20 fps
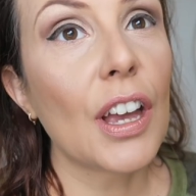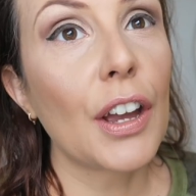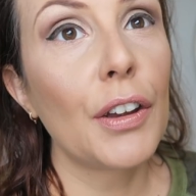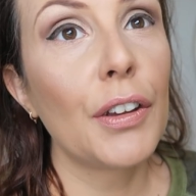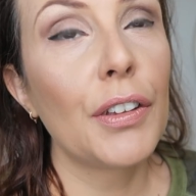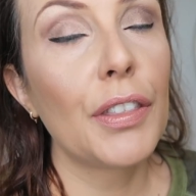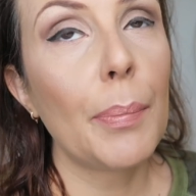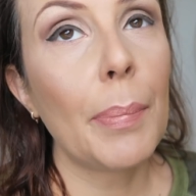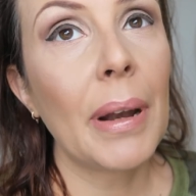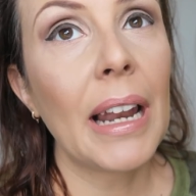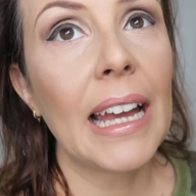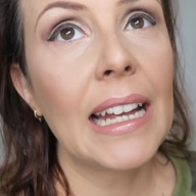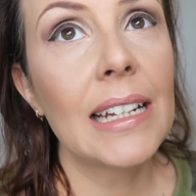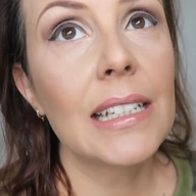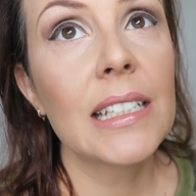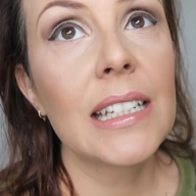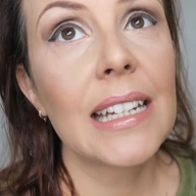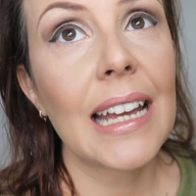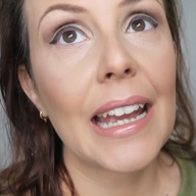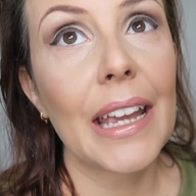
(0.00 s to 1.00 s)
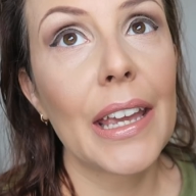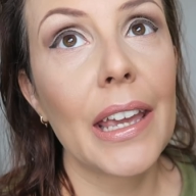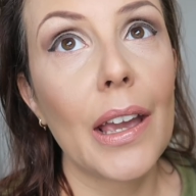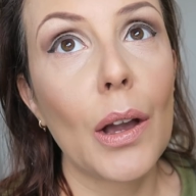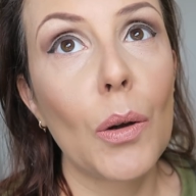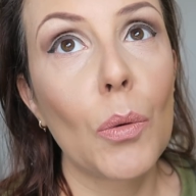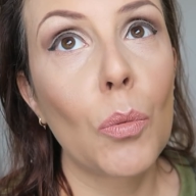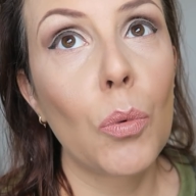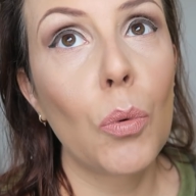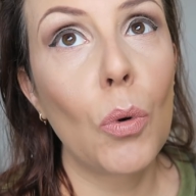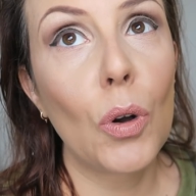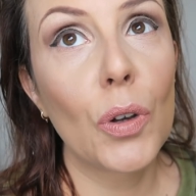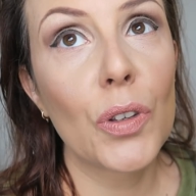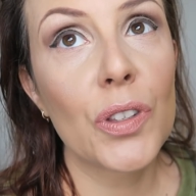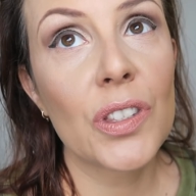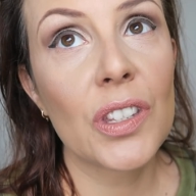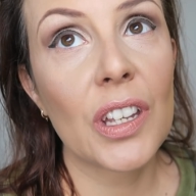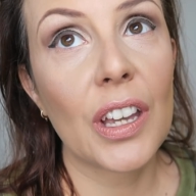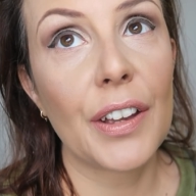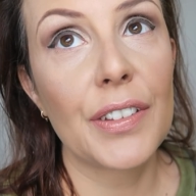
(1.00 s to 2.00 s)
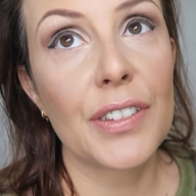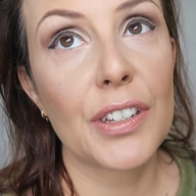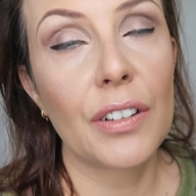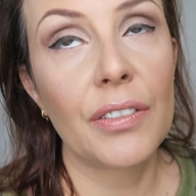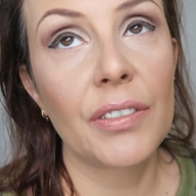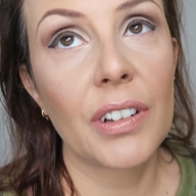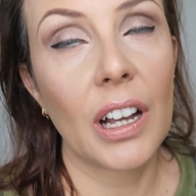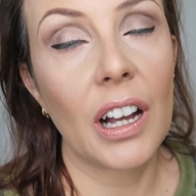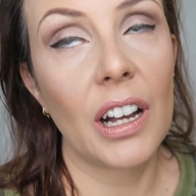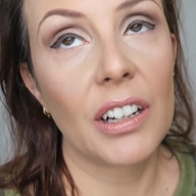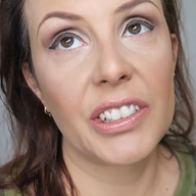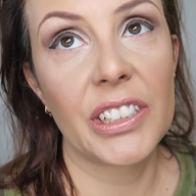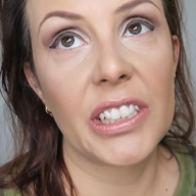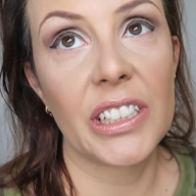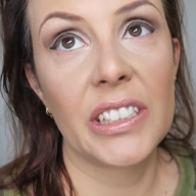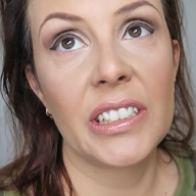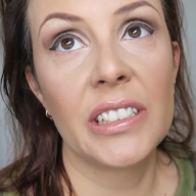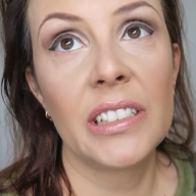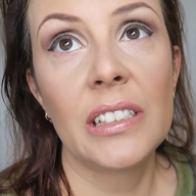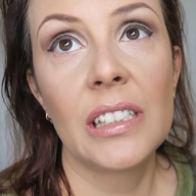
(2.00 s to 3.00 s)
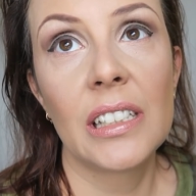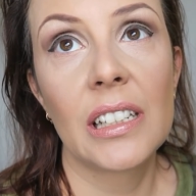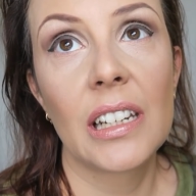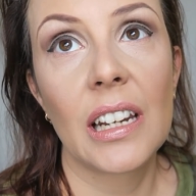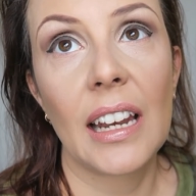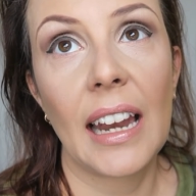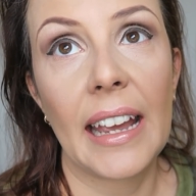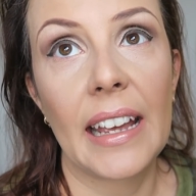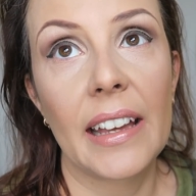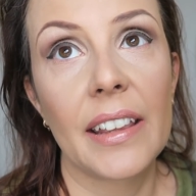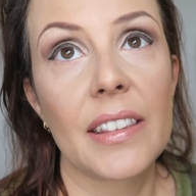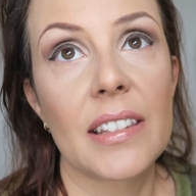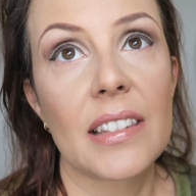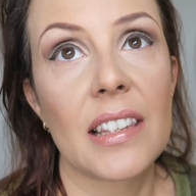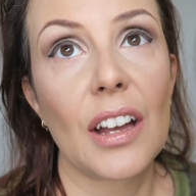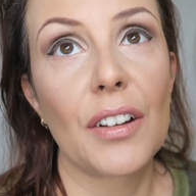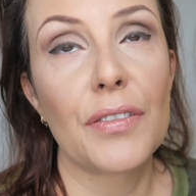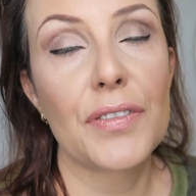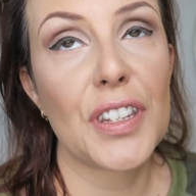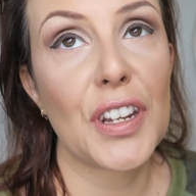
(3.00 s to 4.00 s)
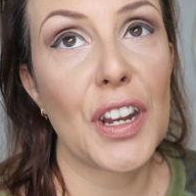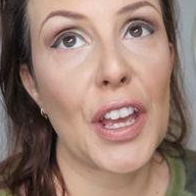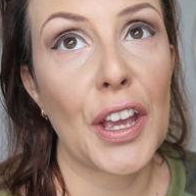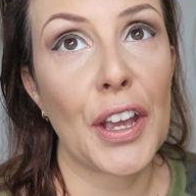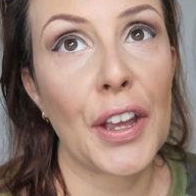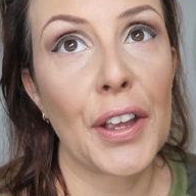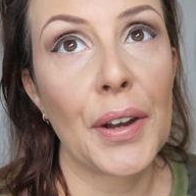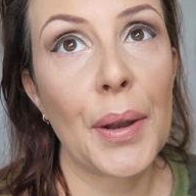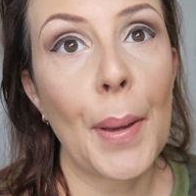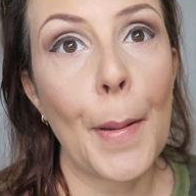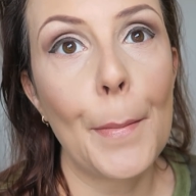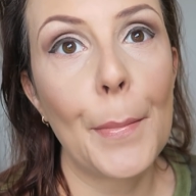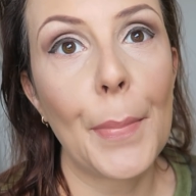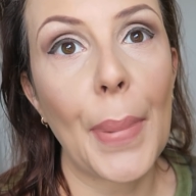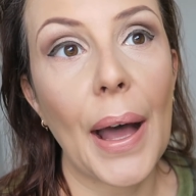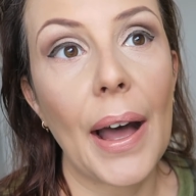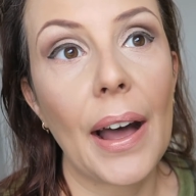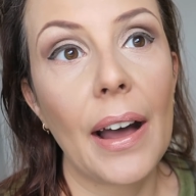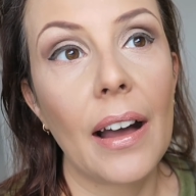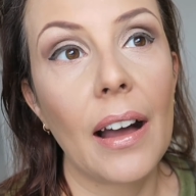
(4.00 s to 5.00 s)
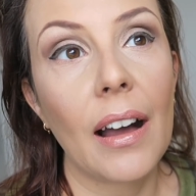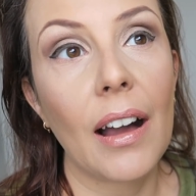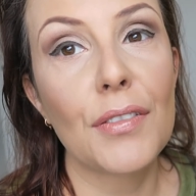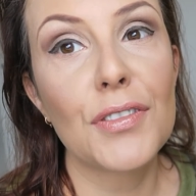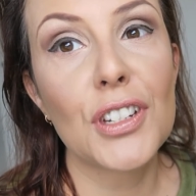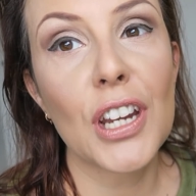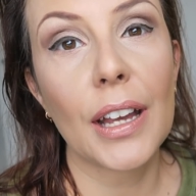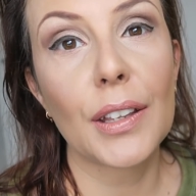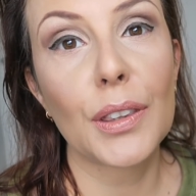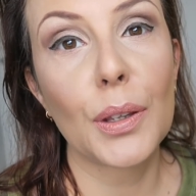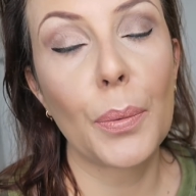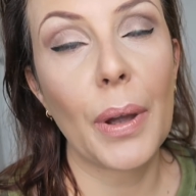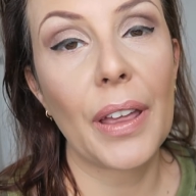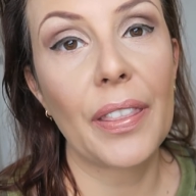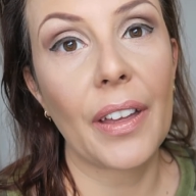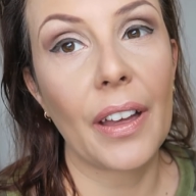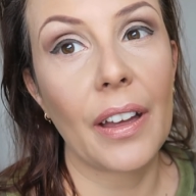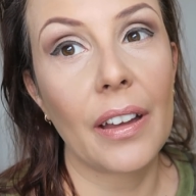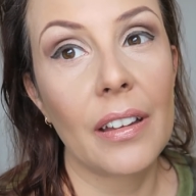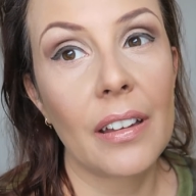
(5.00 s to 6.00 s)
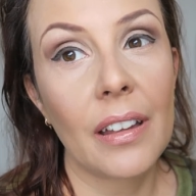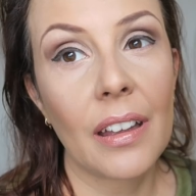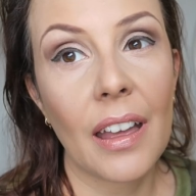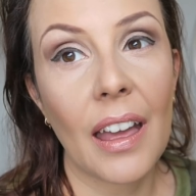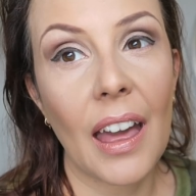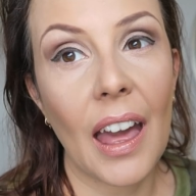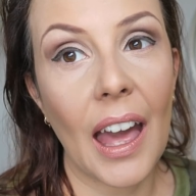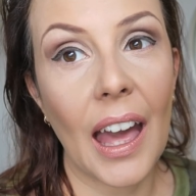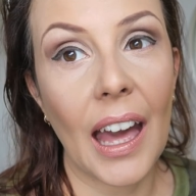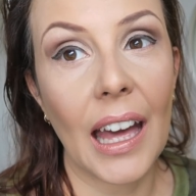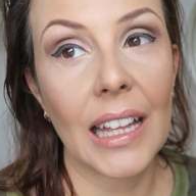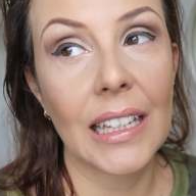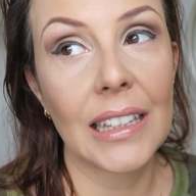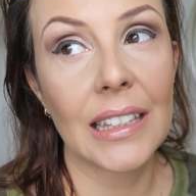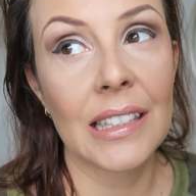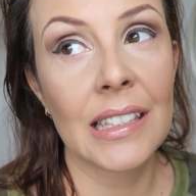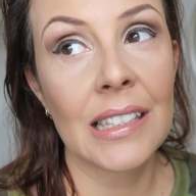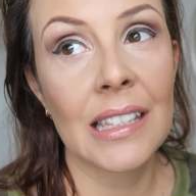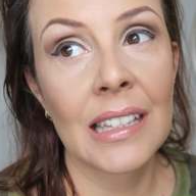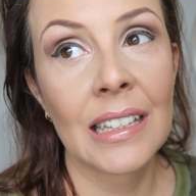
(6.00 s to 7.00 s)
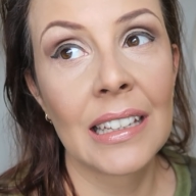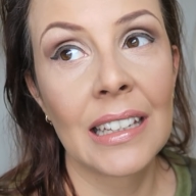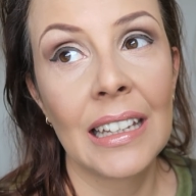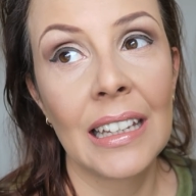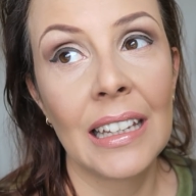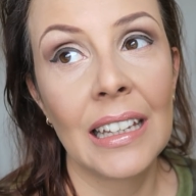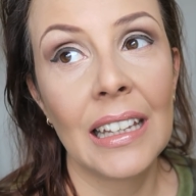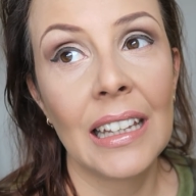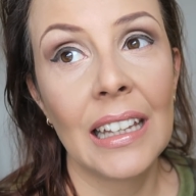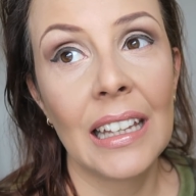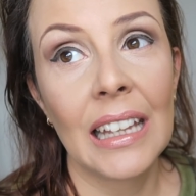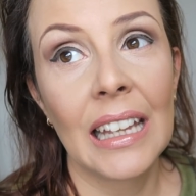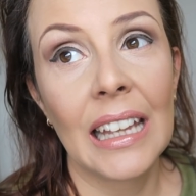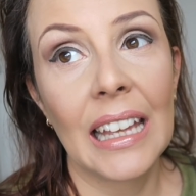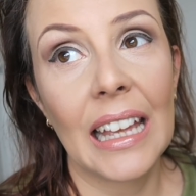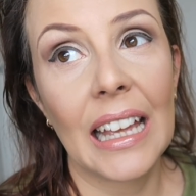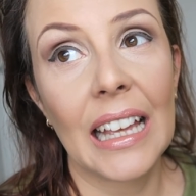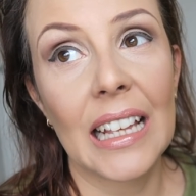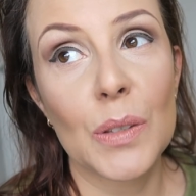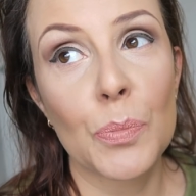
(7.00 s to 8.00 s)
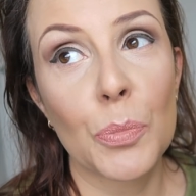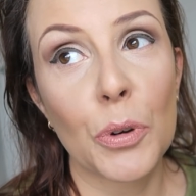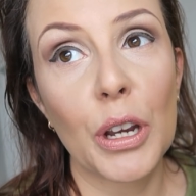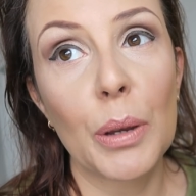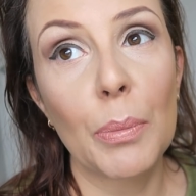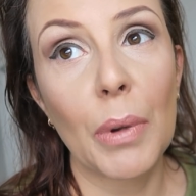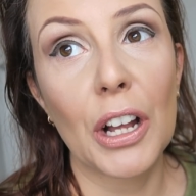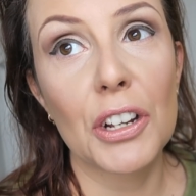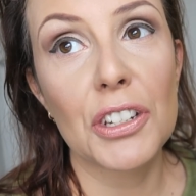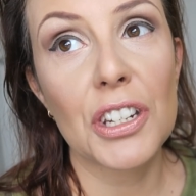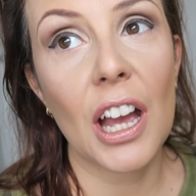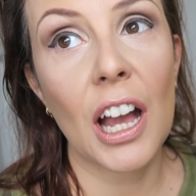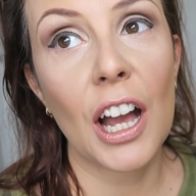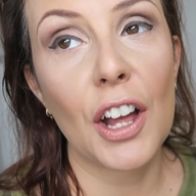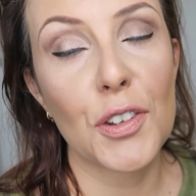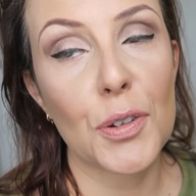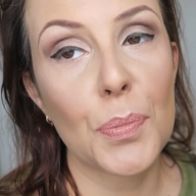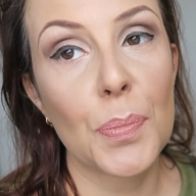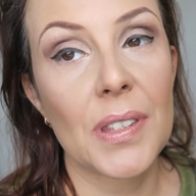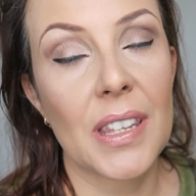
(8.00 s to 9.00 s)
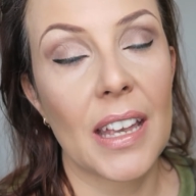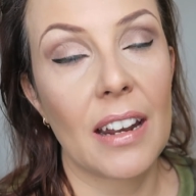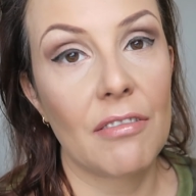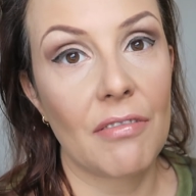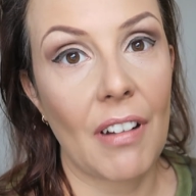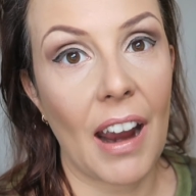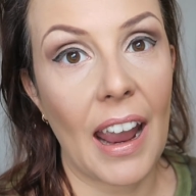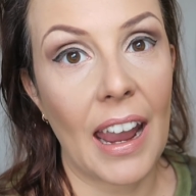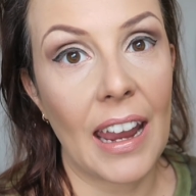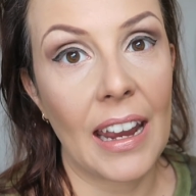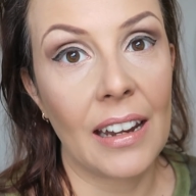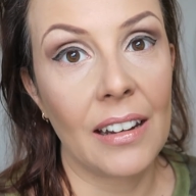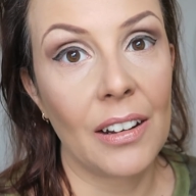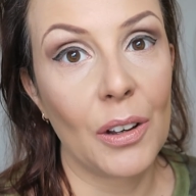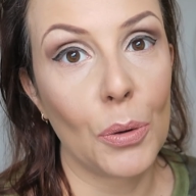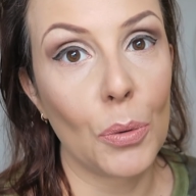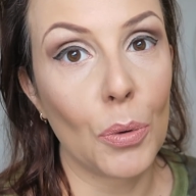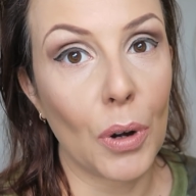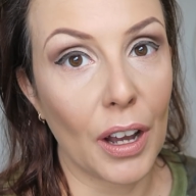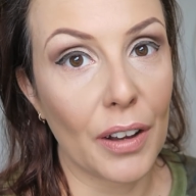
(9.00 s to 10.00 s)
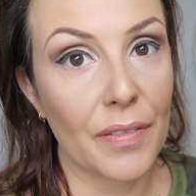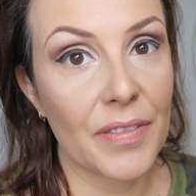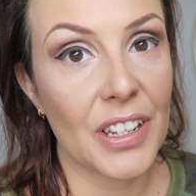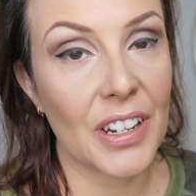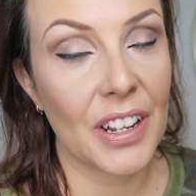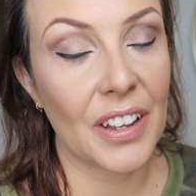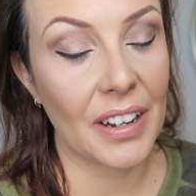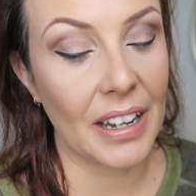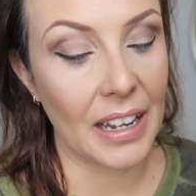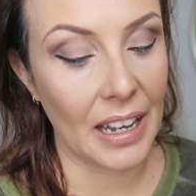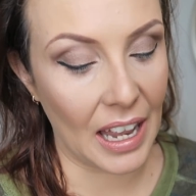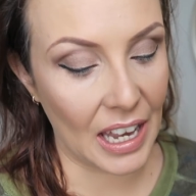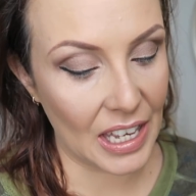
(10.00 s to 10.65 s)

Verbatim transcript: So the plan today was to go to Covent Garden later this afternoon, but I've checked the weather and it's pretty much 100% rain all afternoon in